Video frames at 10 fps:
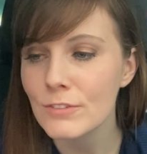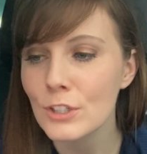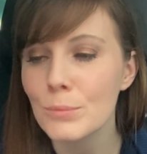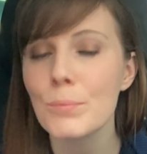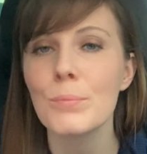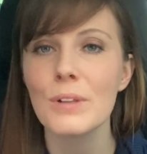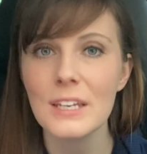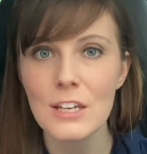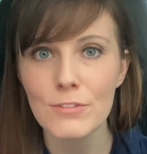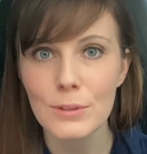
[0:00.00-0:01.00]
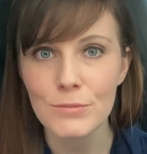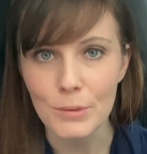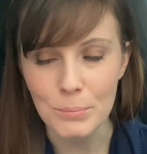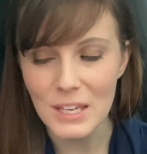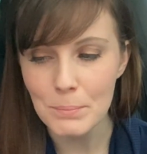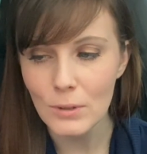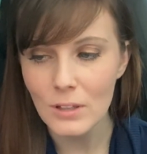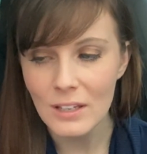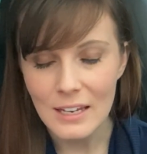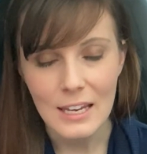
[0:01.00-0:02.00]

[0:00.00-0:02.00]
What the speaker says: room, plenty of room for people,